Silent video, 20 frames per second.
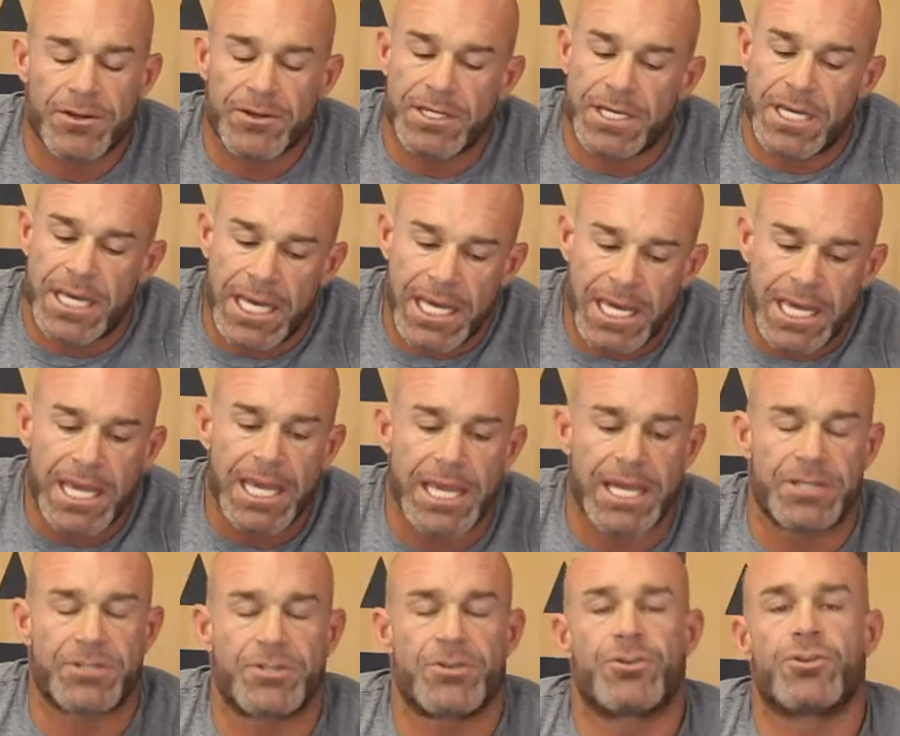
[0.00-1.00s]
key
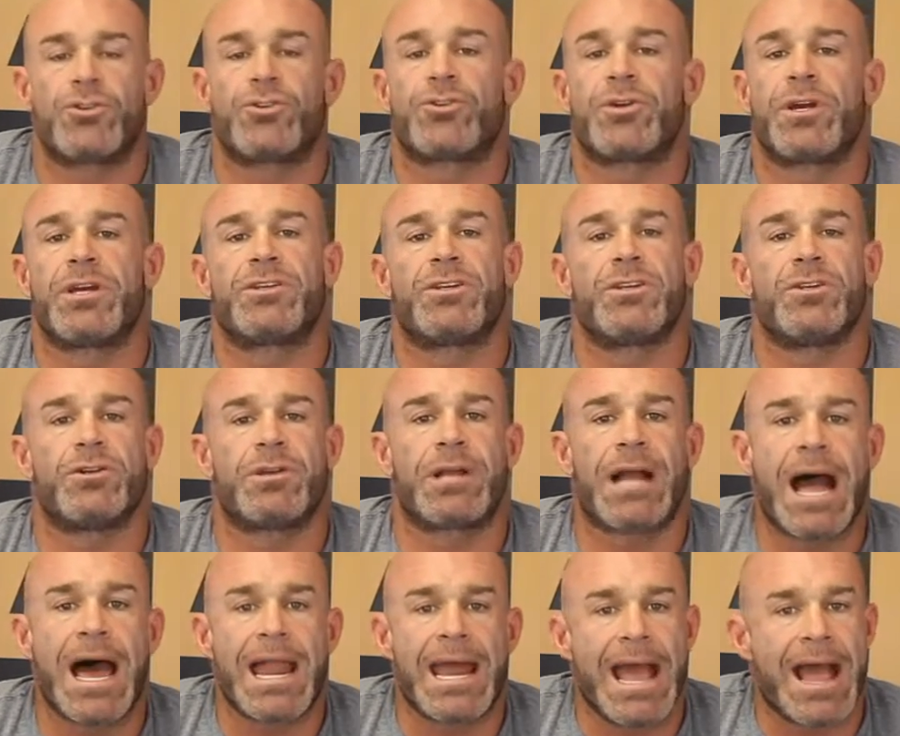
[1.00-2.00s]
is your nutrition. You
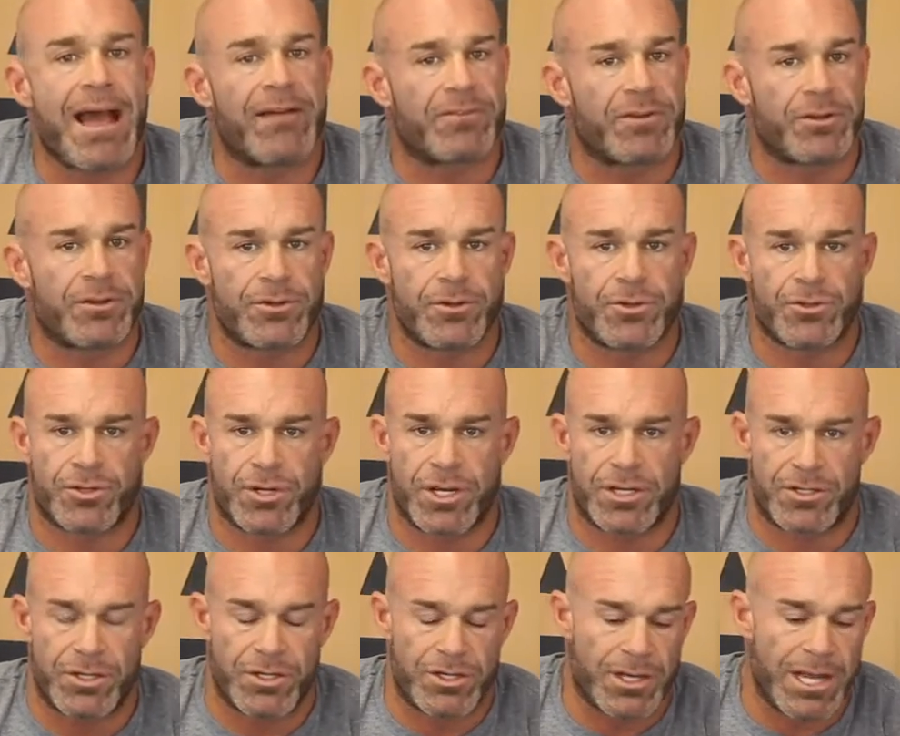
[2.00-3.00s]
got to have good
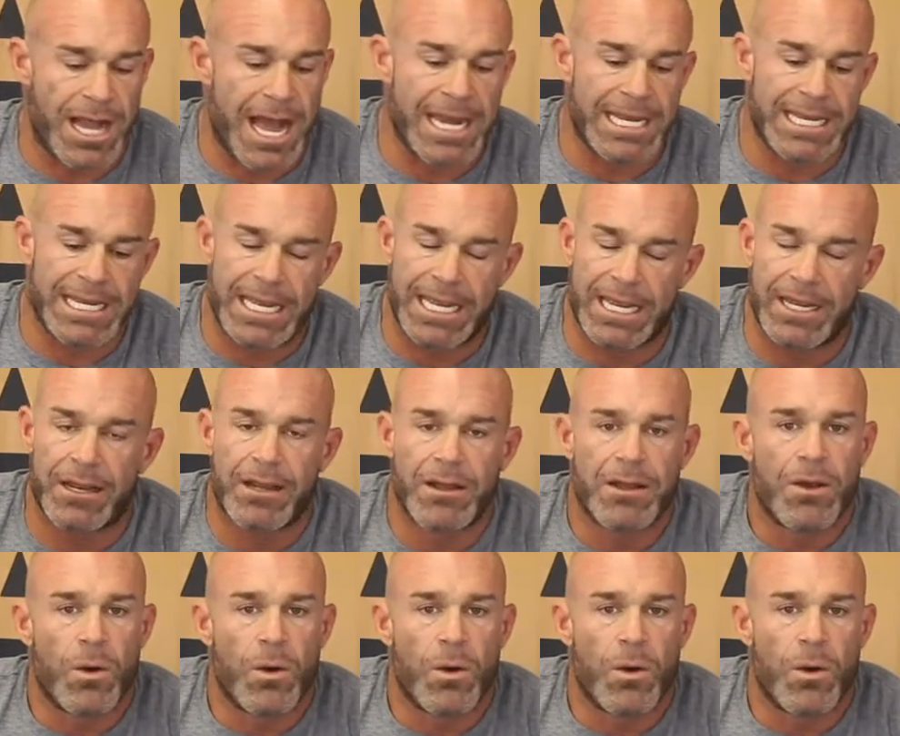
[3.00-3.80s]
nutrition. You got to eat